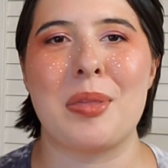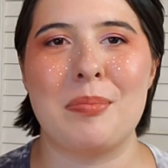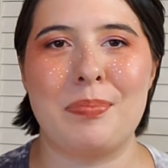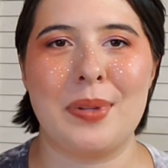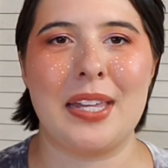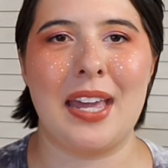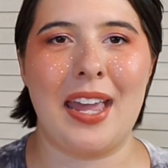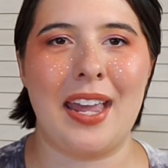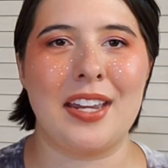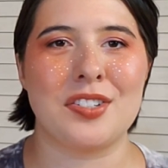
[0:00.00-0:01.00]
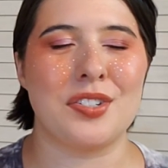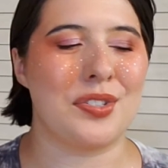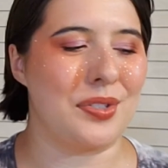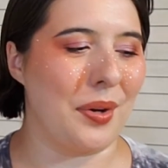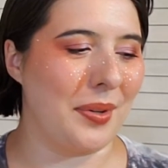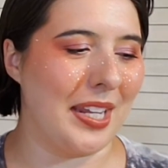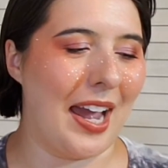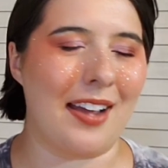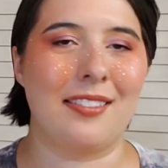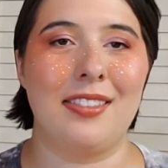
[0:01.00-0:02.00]
the BH
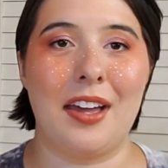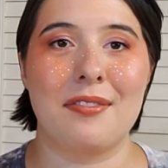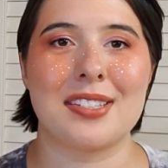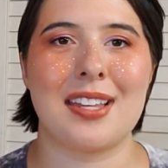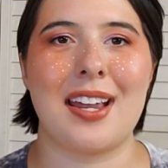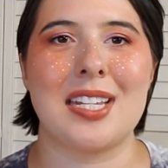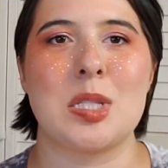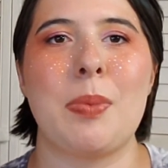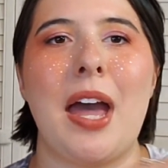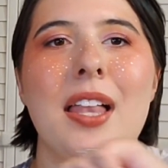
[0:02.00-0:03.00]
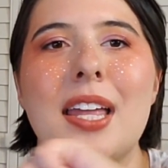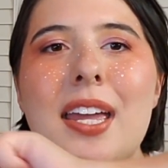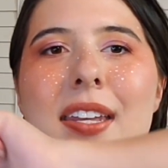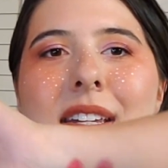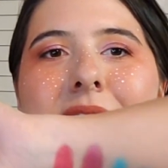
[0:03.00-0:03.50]
Zodiac Love Signs palette.